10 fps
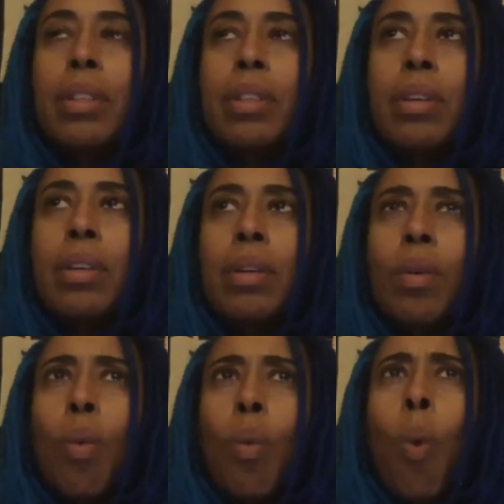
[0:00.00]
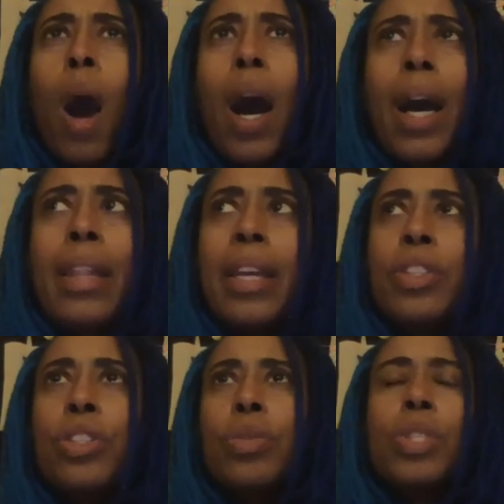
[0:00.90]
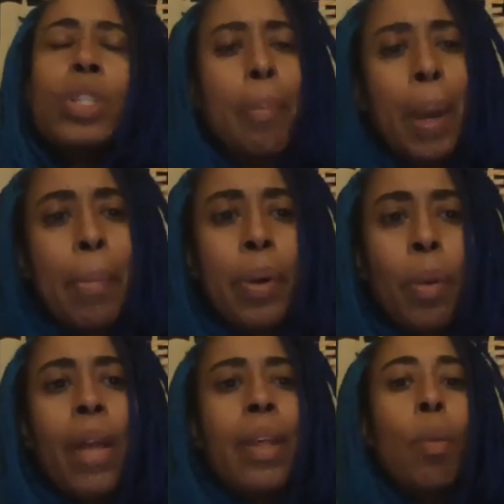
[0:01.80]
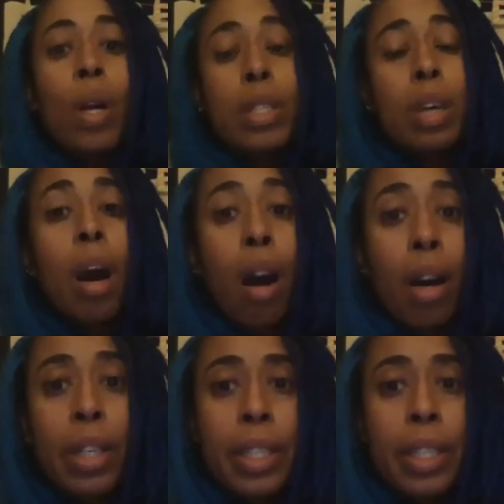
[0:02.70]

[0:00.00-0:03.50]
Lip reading: why they choose to remember, why they want to honor,